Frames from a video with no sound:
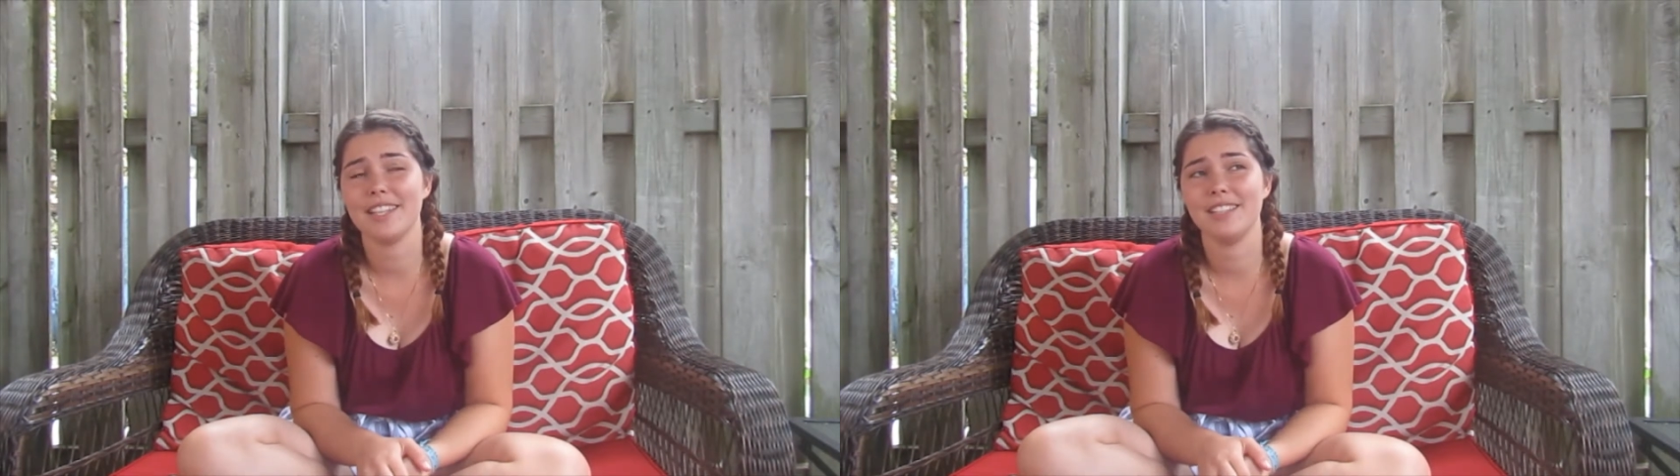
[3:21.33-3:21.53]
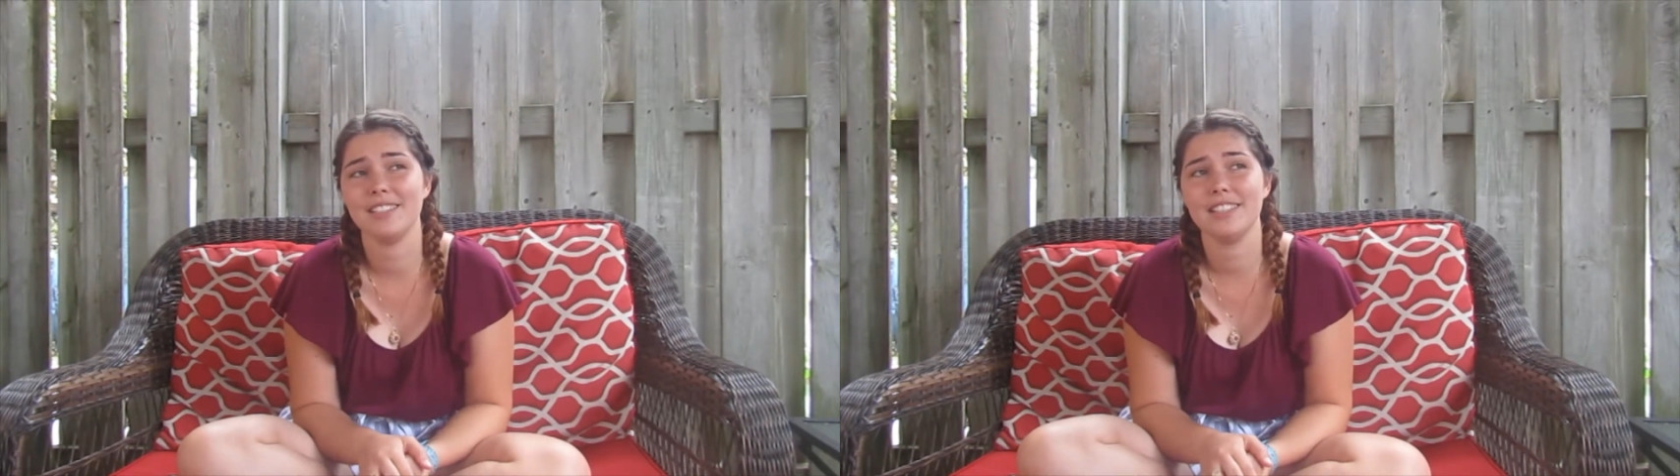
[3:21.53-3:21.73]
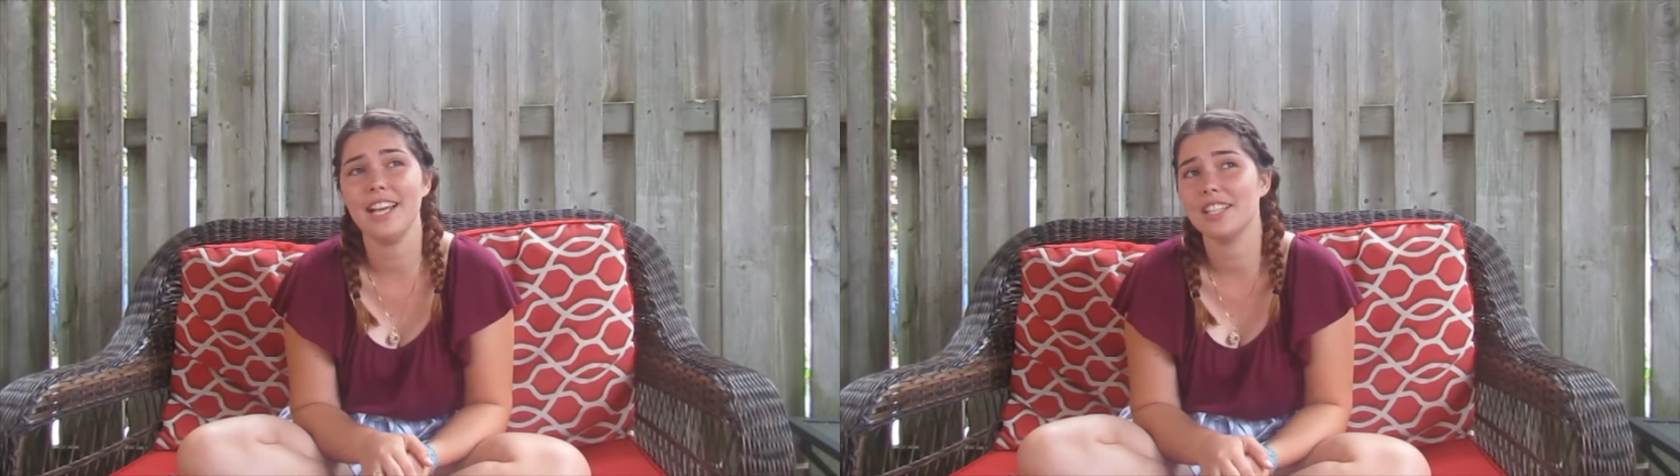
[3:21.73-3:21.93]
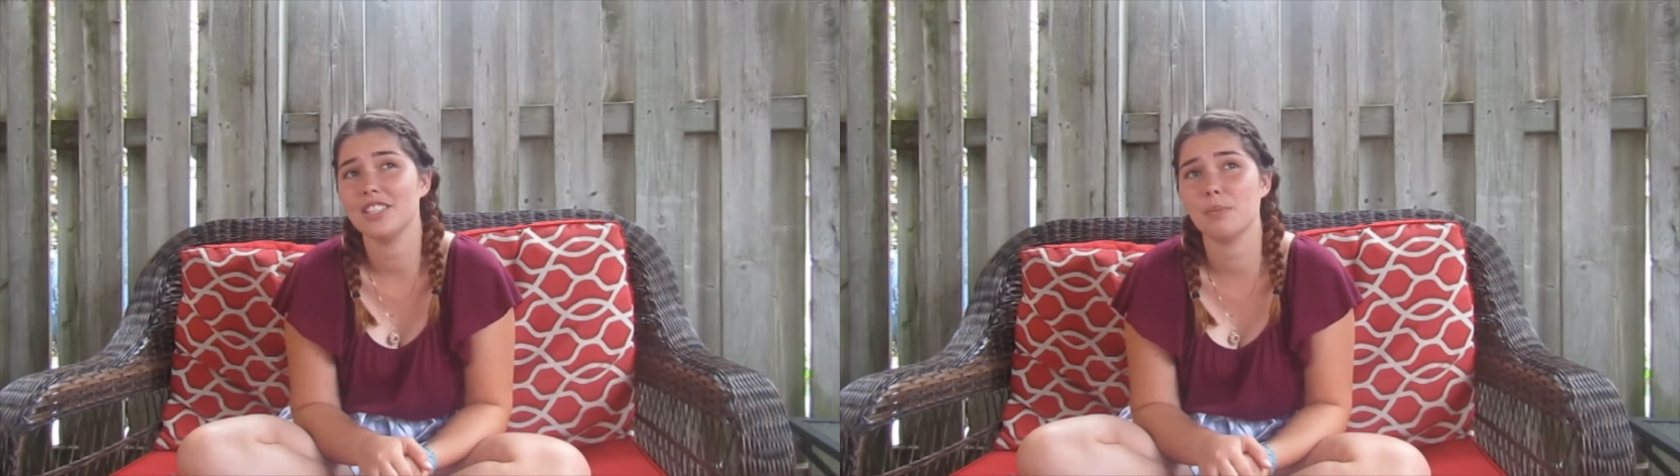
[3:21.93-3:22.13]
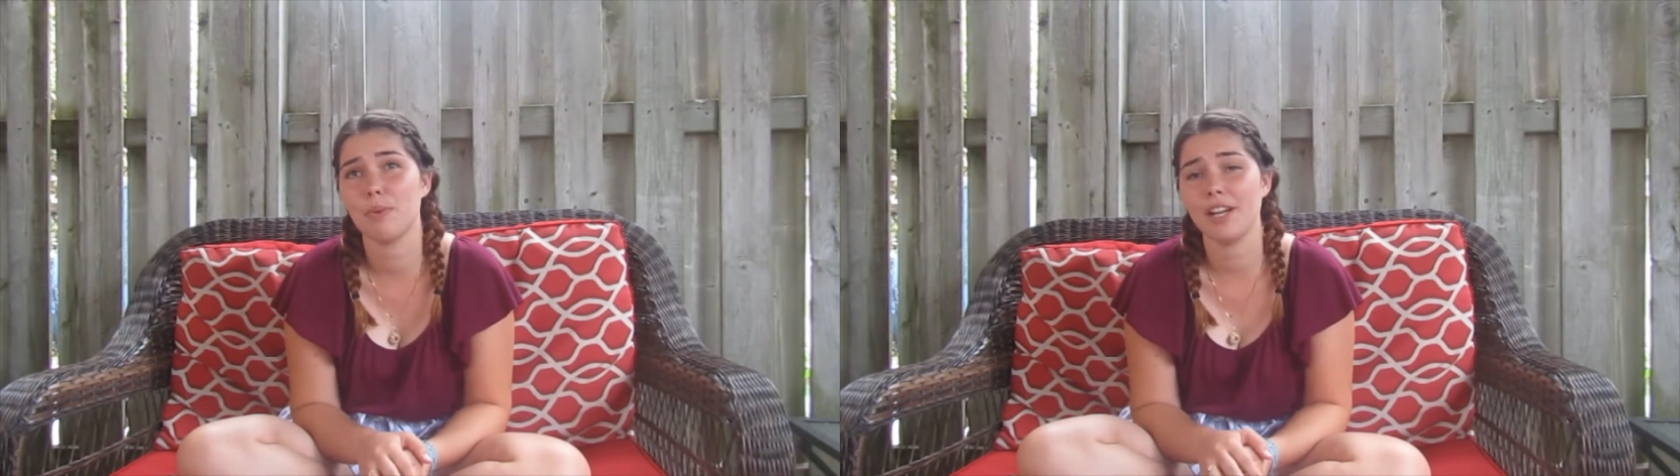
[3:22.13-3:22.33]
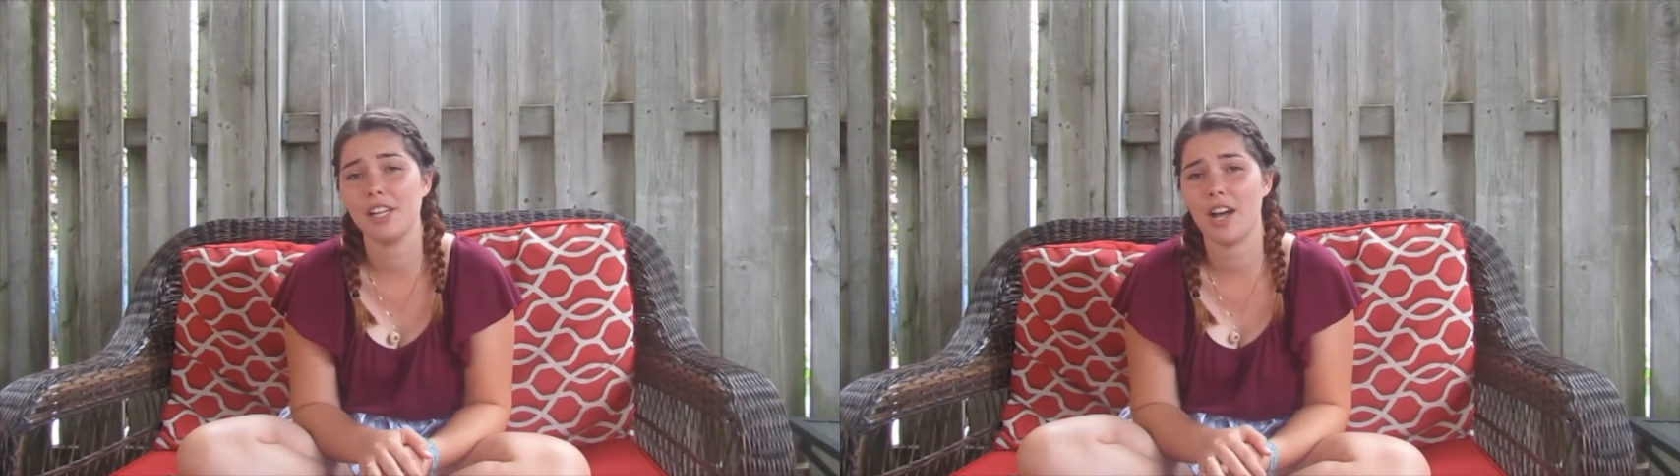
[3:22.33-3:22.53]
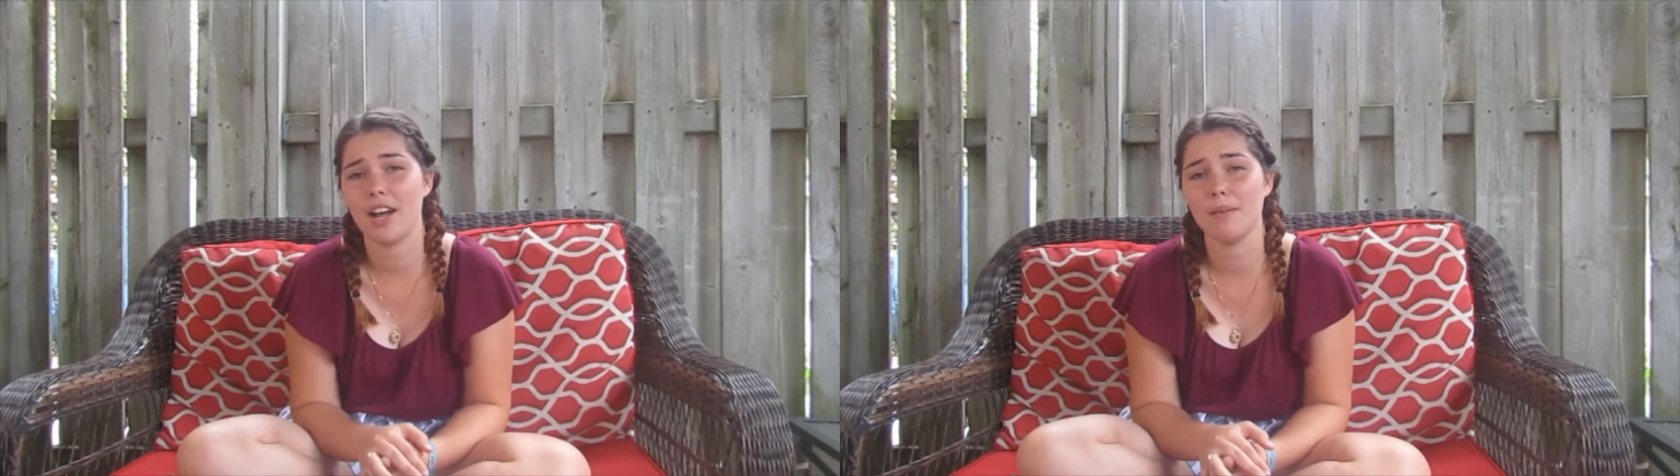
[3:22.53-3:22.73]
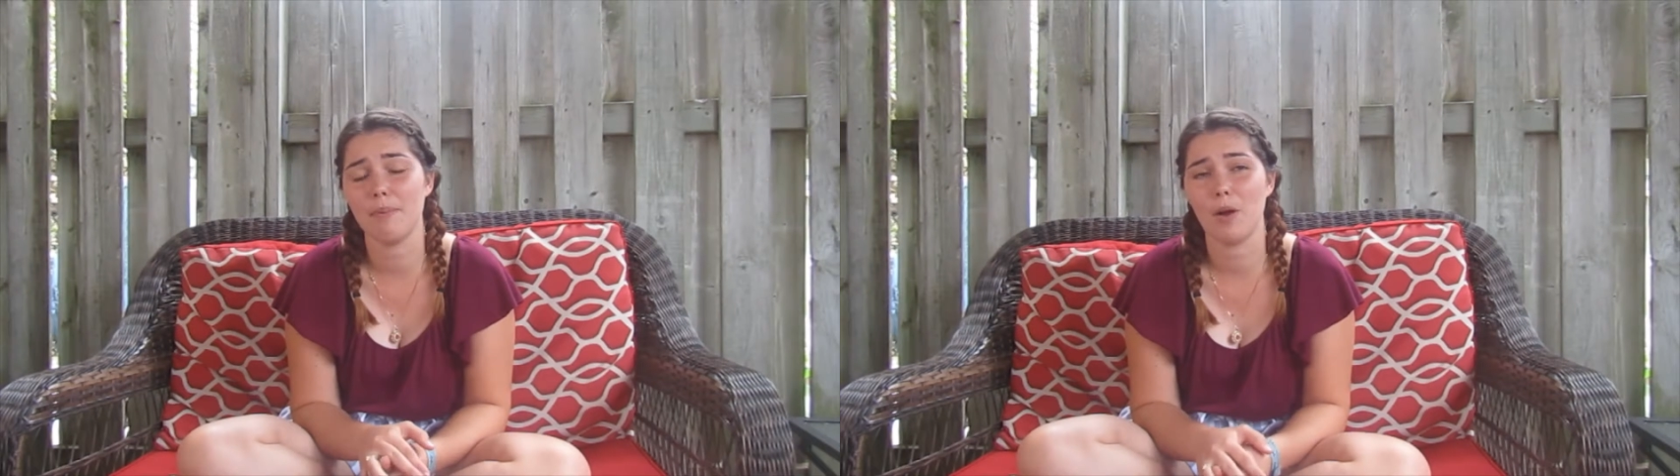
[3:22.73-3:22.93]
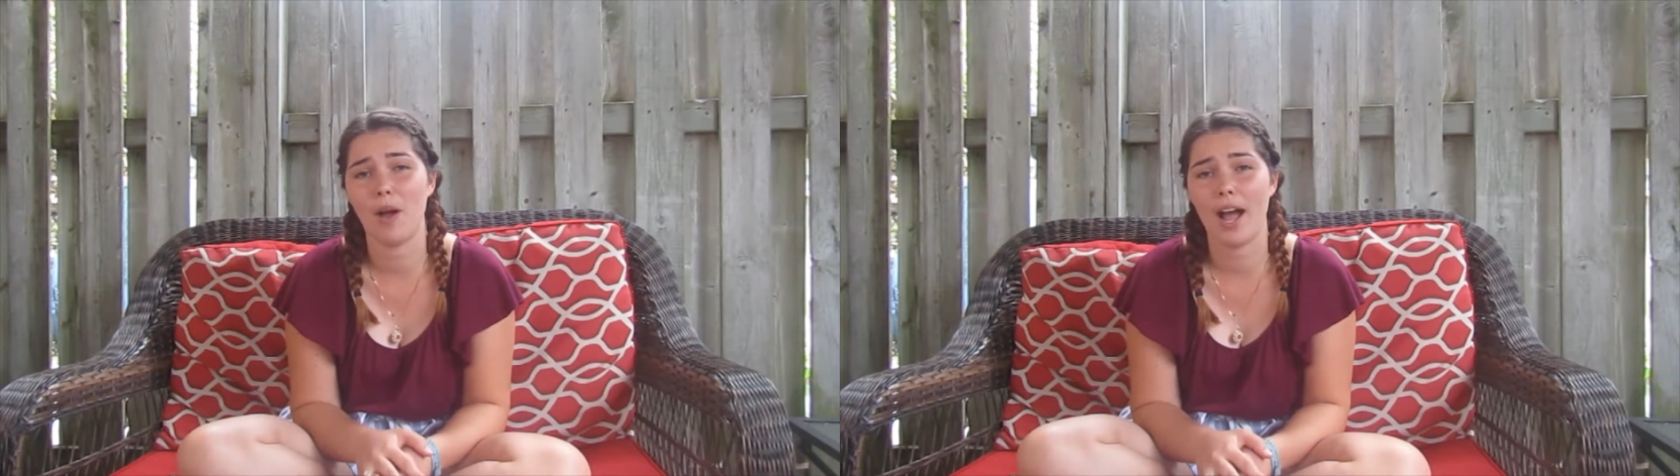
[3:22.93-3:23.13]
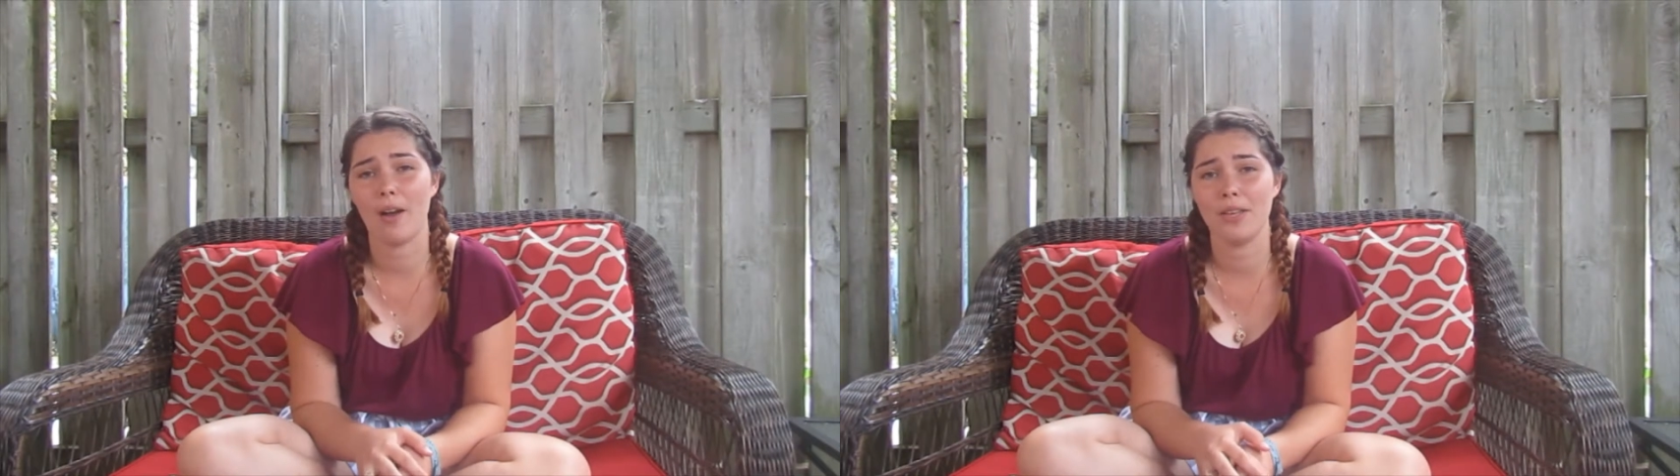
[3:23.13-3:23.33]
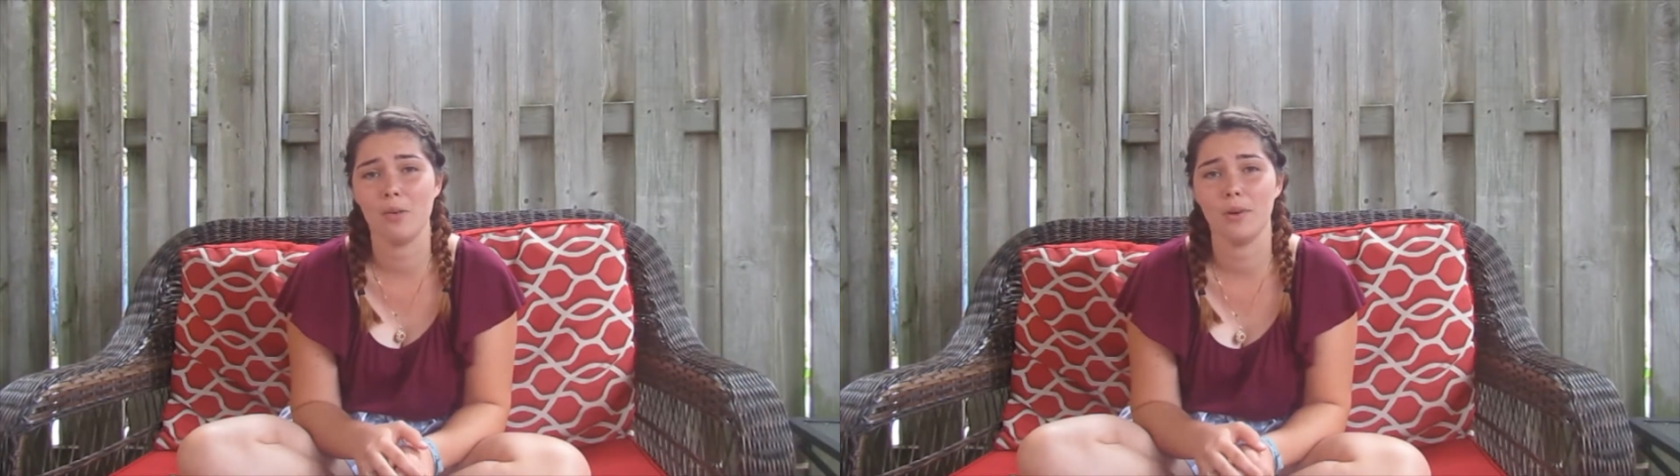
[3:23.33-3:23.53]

And just pray to God about how He